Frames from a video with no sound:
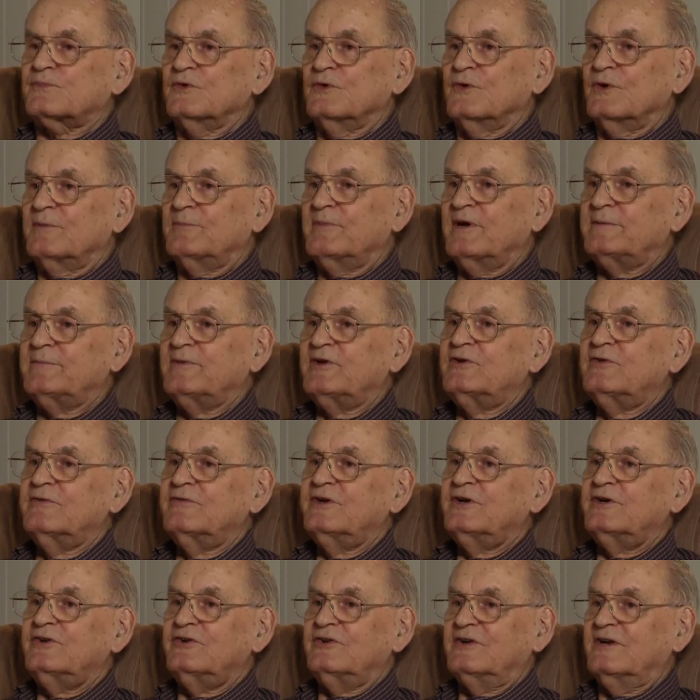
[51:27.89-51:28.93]
Or maybe
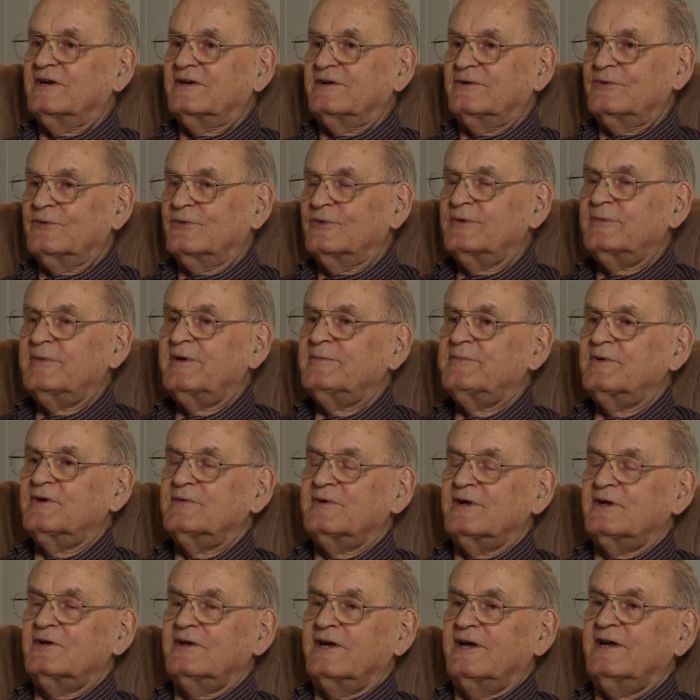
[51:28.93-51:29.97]
division, I don't remember.
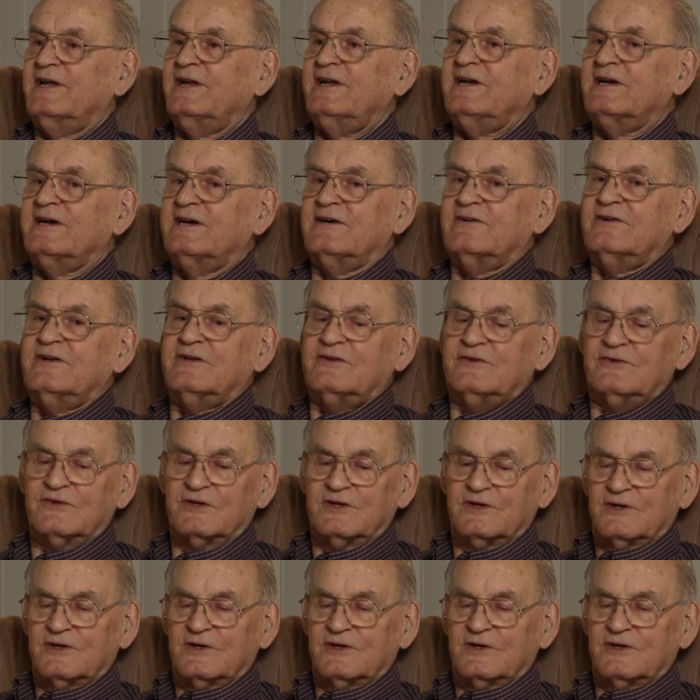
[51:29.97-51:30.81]
But anyhow, they